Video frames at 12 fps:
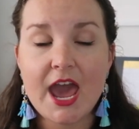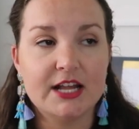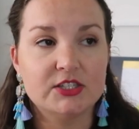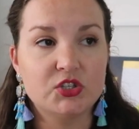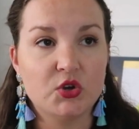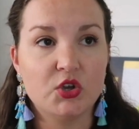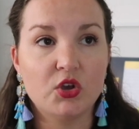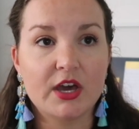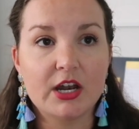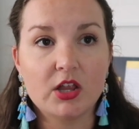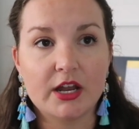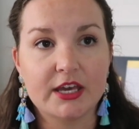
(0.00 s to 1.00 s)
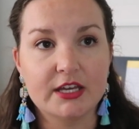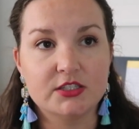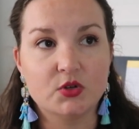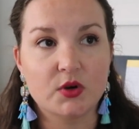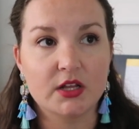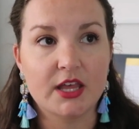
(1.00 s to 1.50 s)
And so you'll get a lot of
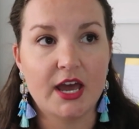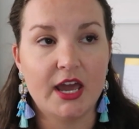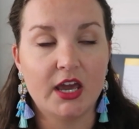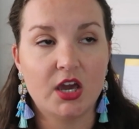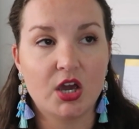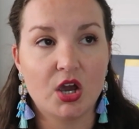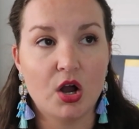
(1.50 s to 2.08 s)
kids who are like,